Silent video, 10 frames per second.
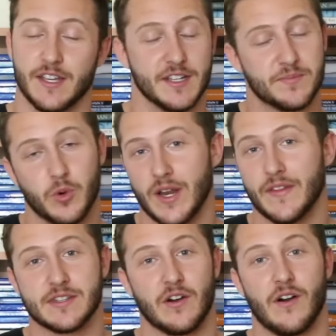you just put in
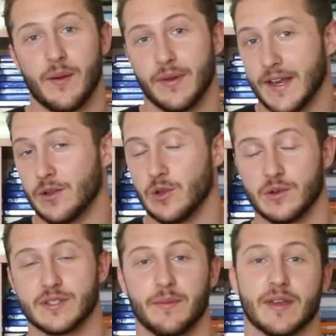the time and it'll all
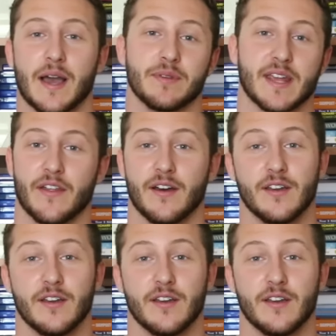seem to come together.